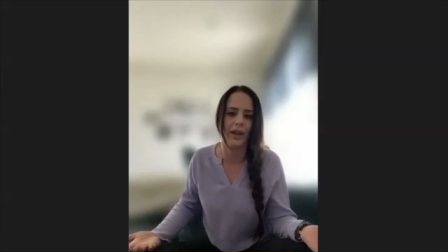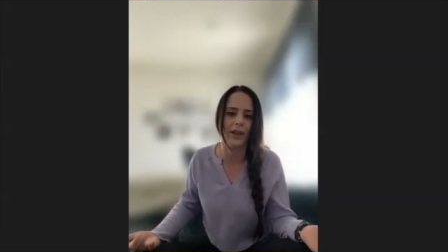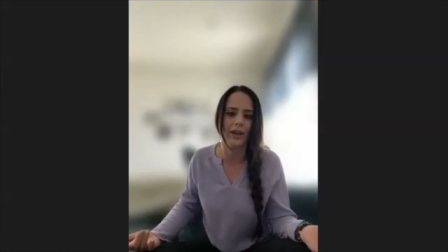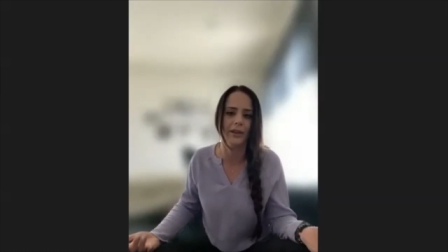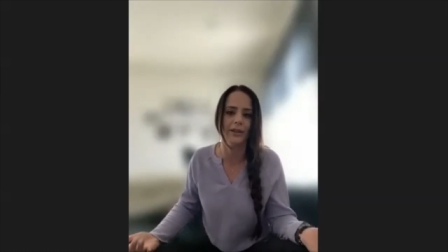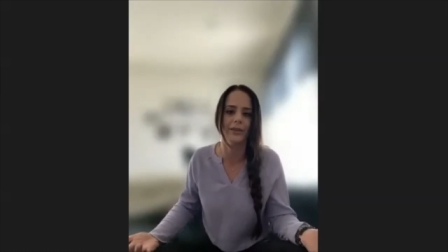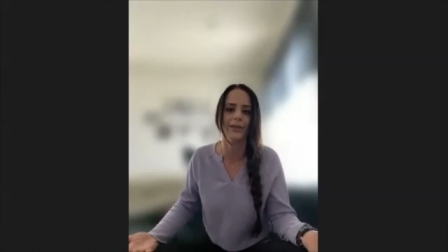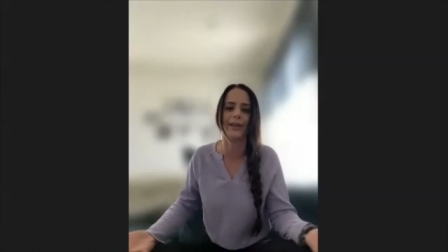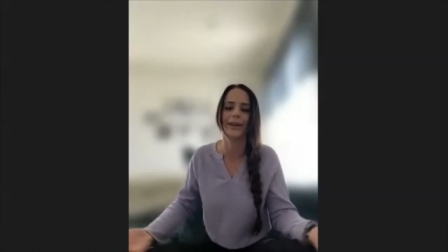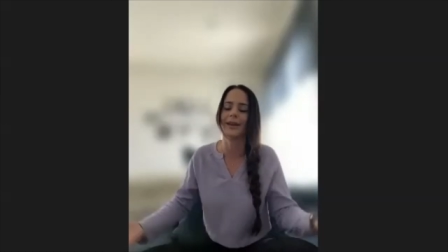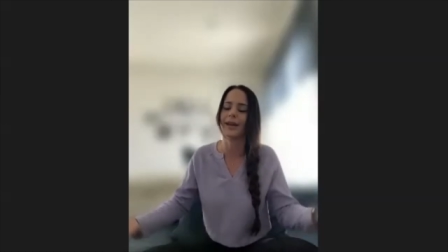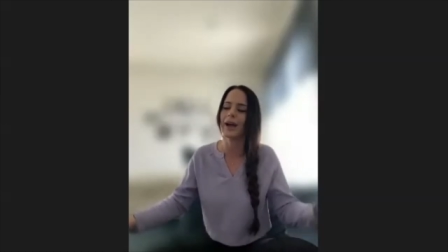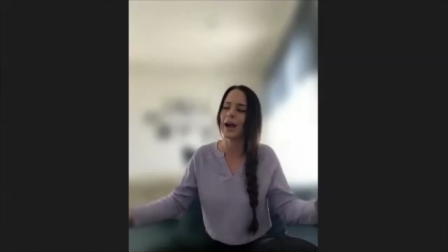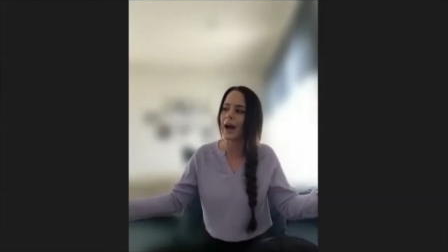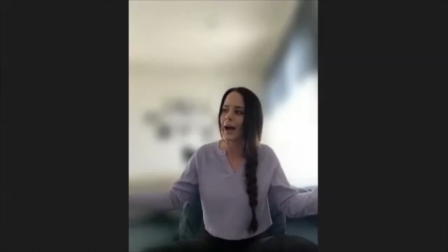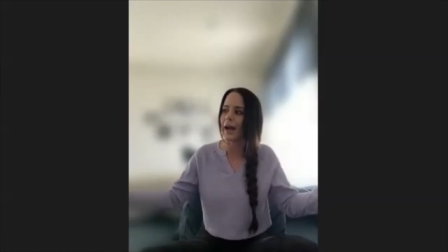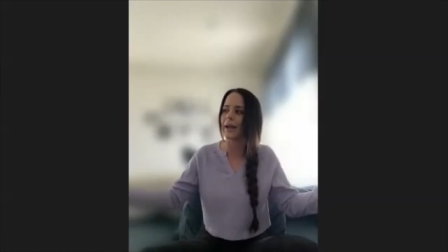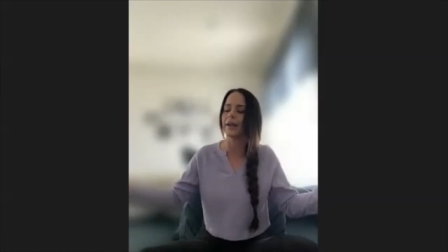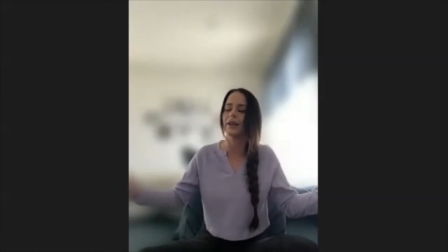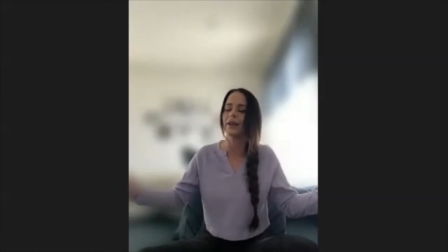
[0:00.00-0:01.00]
He's like,
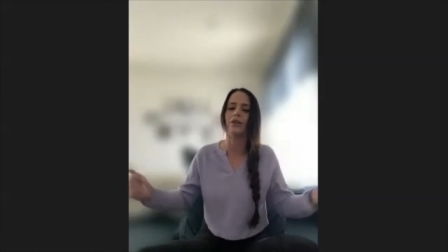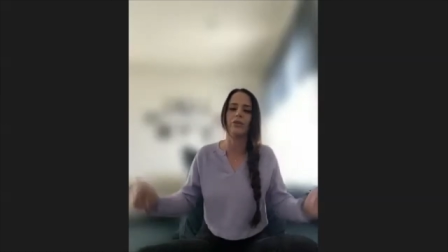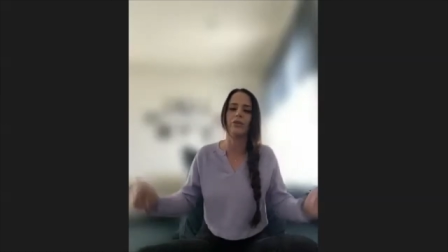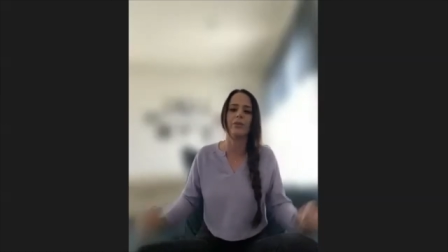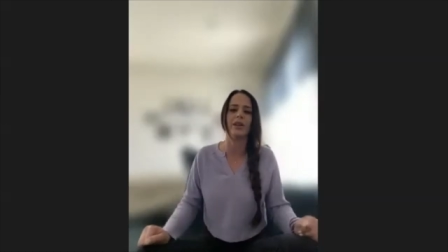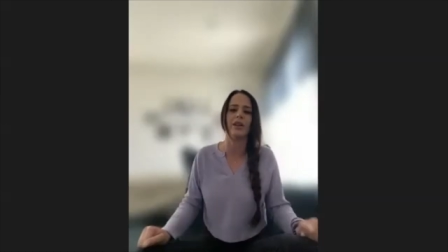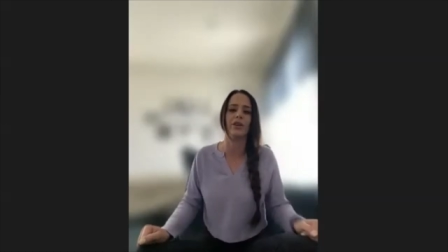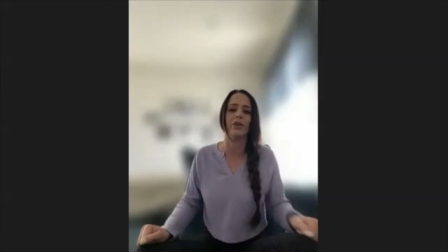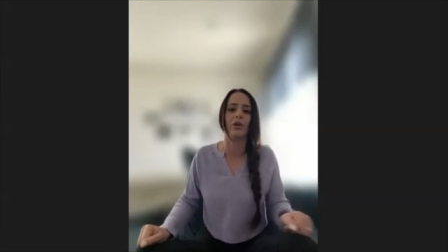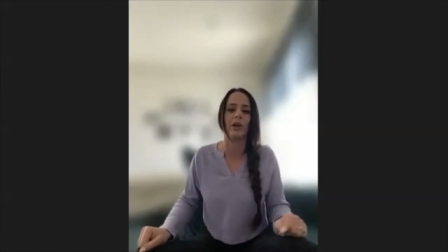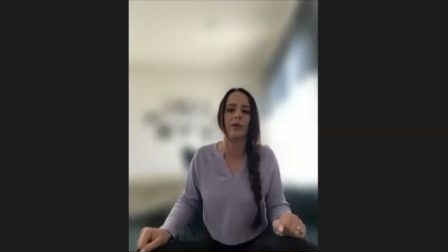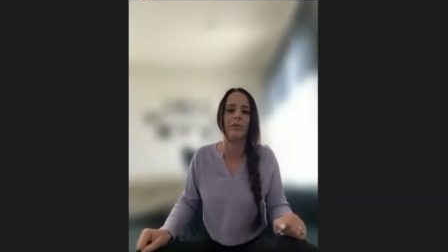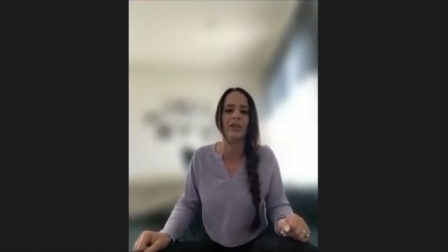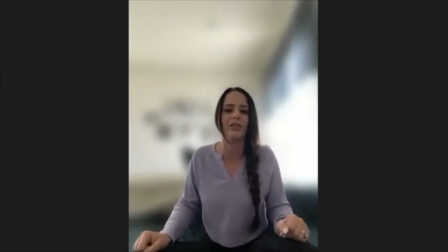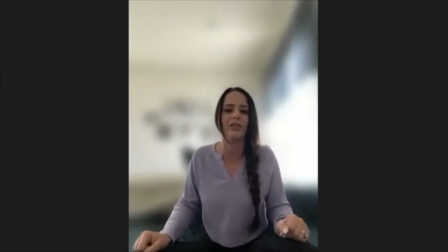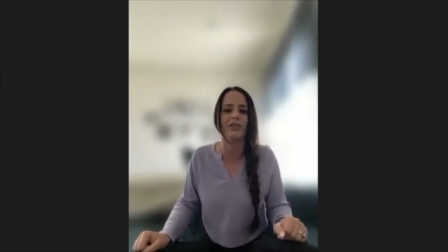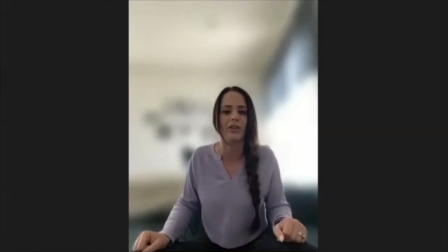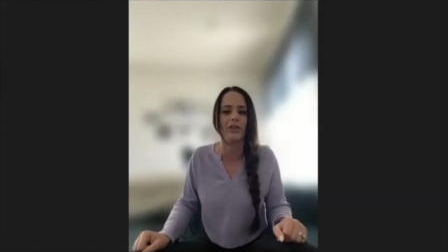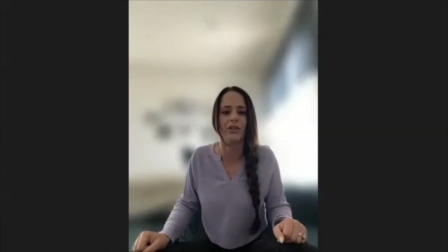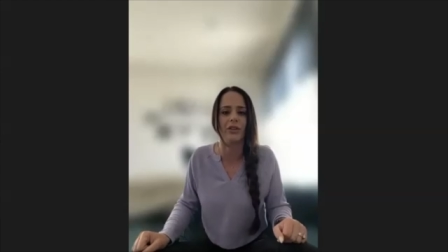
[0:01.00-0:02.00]
Hi, you've been ignoring me
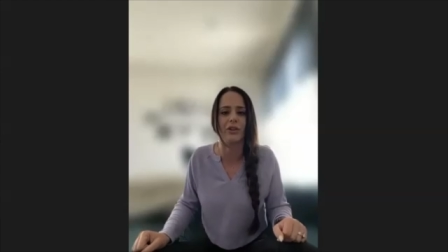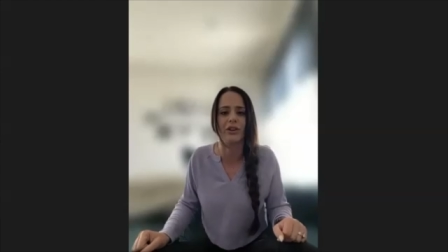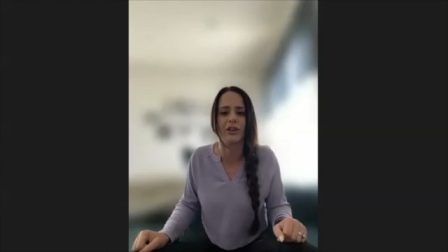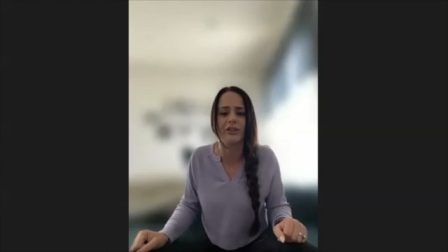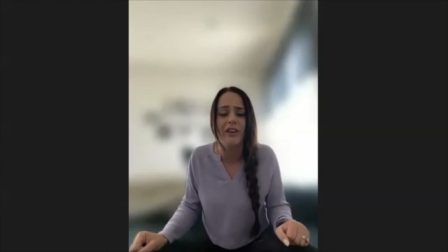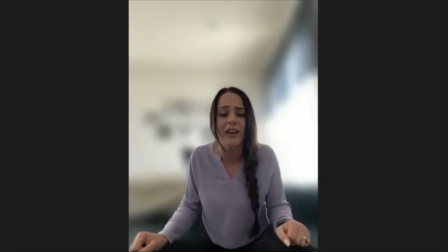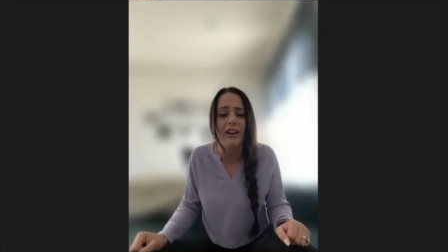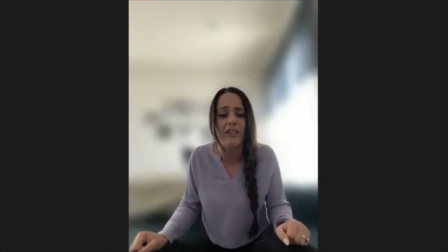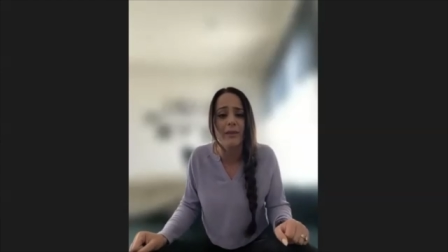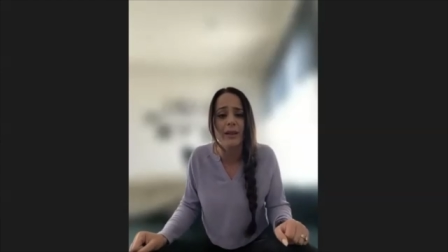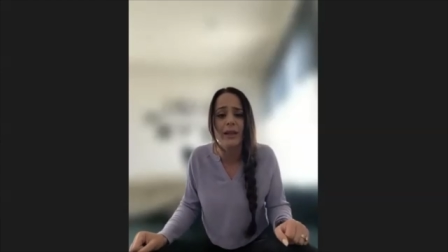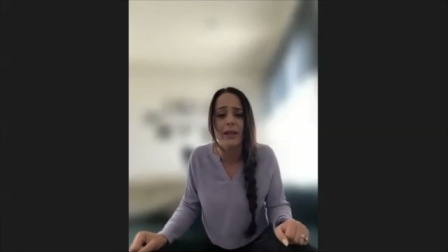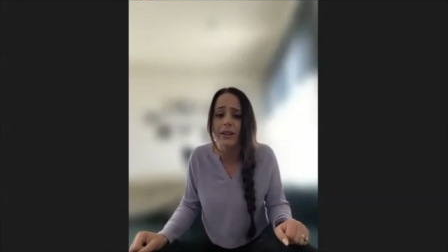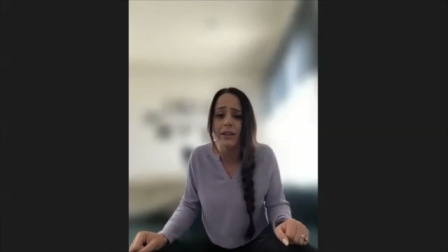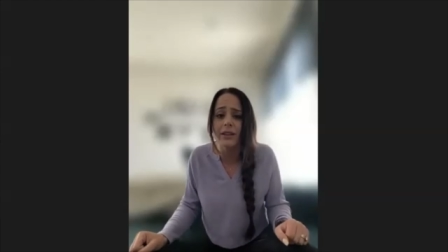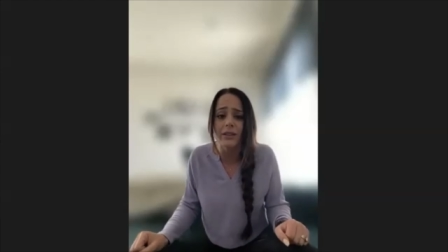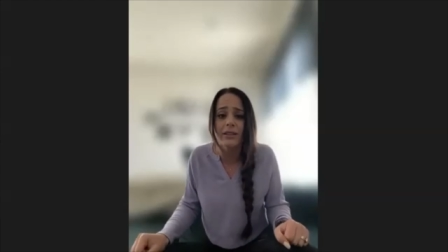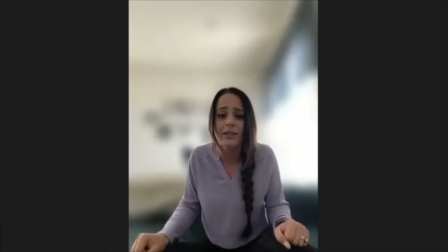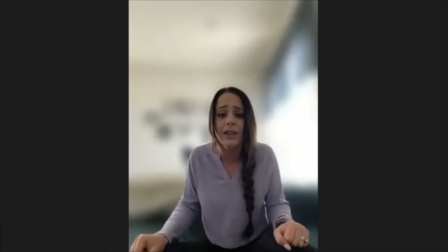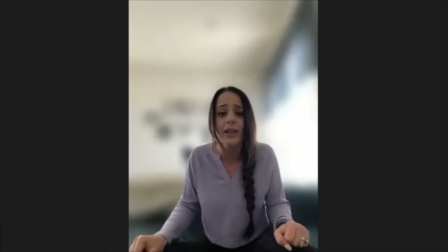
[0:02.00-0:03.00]
for 35
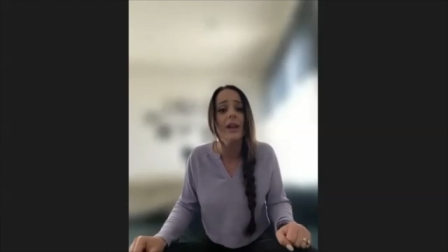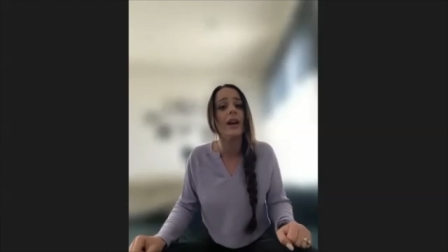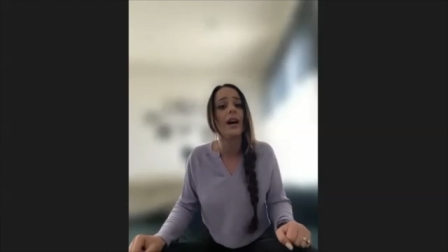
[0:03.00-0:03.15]
minutes.